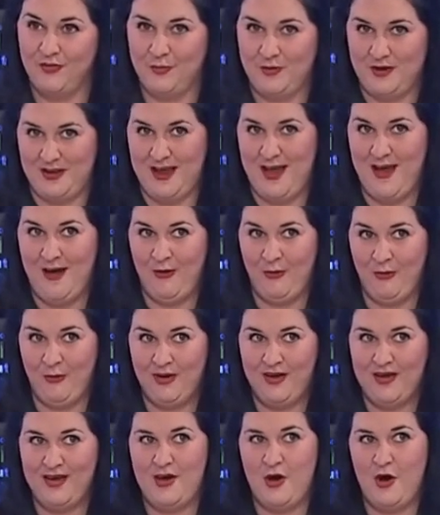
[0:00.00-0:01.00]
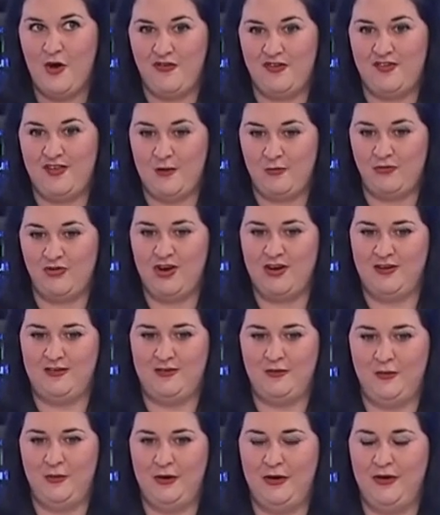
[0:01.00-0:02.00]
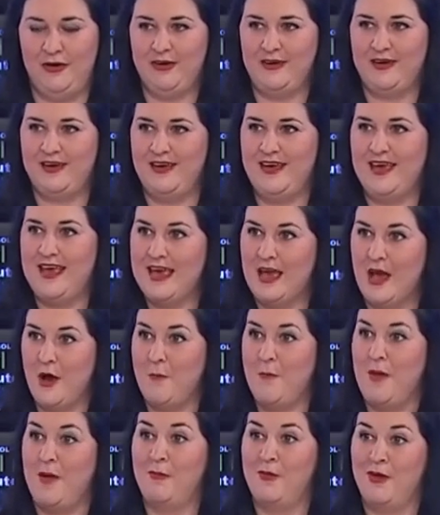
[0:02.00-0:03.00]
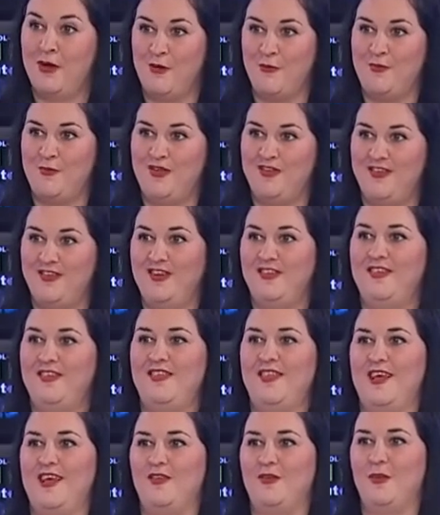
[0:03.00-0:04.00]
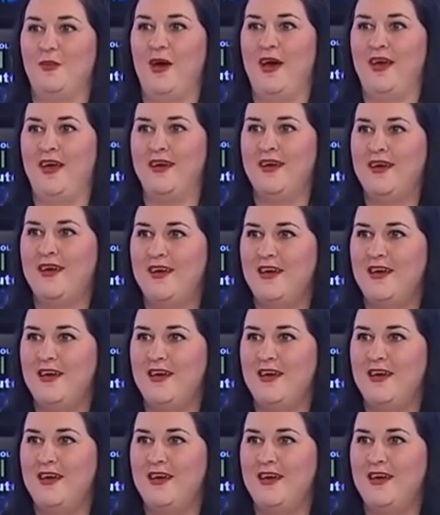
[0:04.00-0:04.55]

But now, obviously, I'm trying to work here and make my own business, and that's why